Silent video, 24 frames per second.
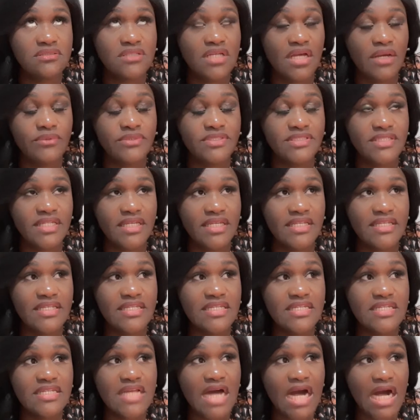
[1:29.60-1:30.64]
I would say
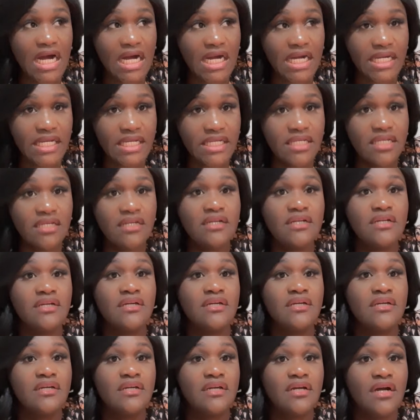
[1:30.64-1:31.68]
9,
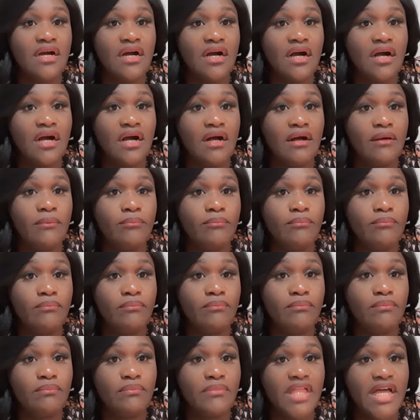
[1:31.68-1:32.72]

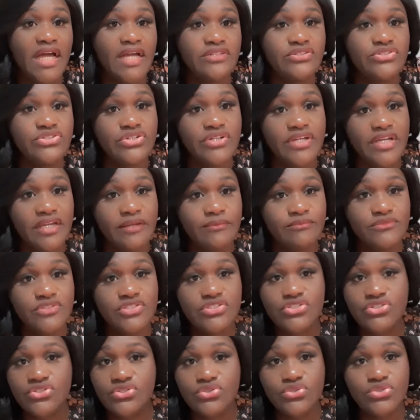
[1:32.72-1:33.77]
I took him
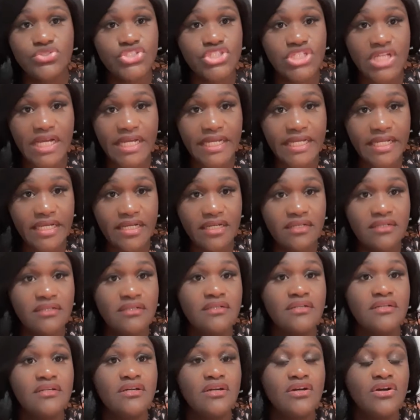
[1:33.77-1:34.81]
to China
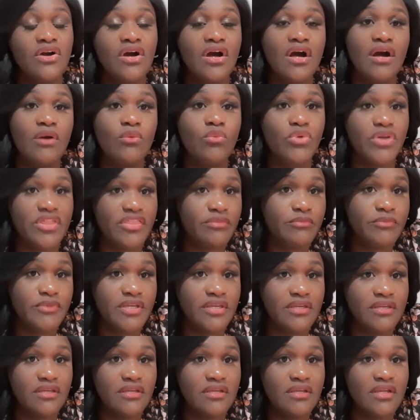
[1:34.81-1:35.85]
with
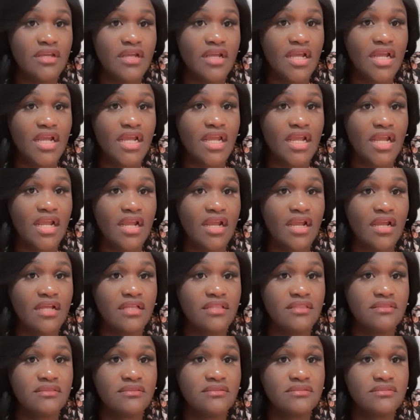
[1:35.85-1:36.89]
me
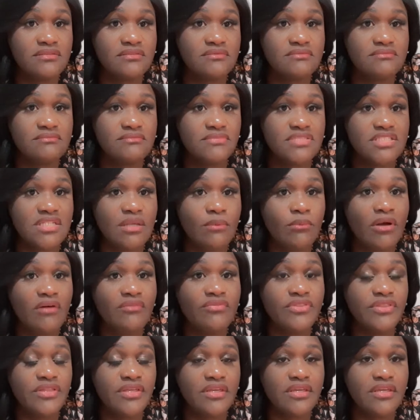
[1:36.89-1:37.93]
and some
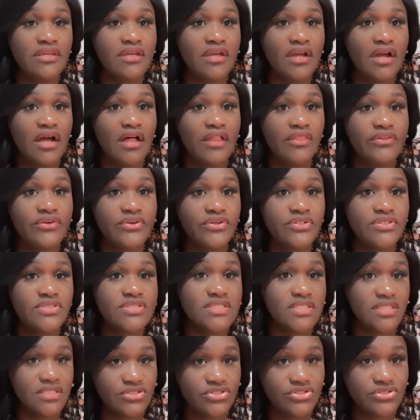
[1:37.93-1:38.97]
of the other
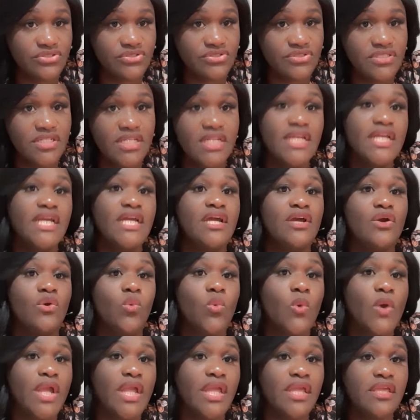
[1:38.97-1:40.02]
teachers,
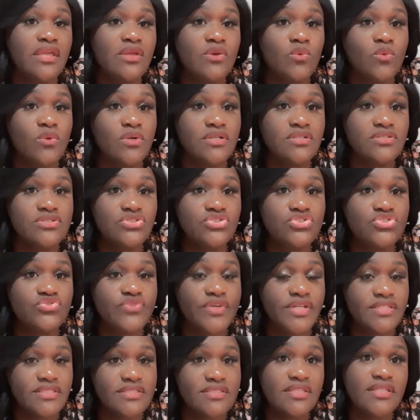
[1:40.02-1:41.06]
where he was
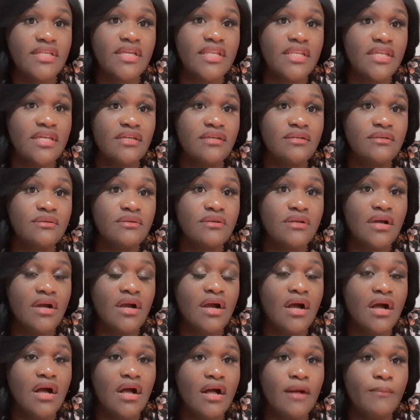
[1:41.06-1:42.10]
translating
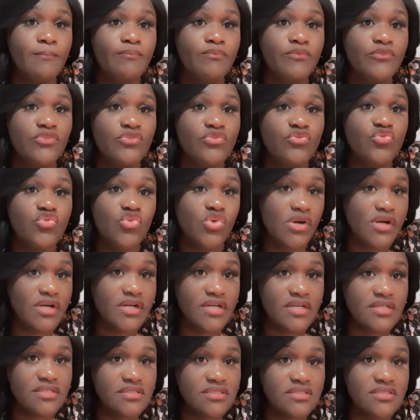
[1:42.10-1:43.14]
for
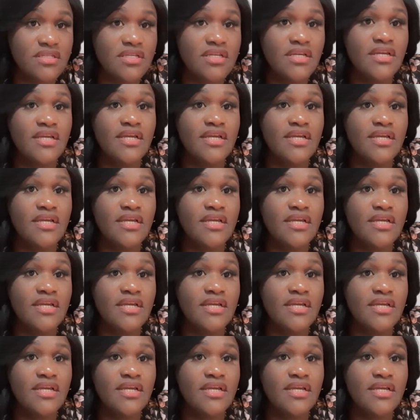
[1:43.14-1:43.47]
us,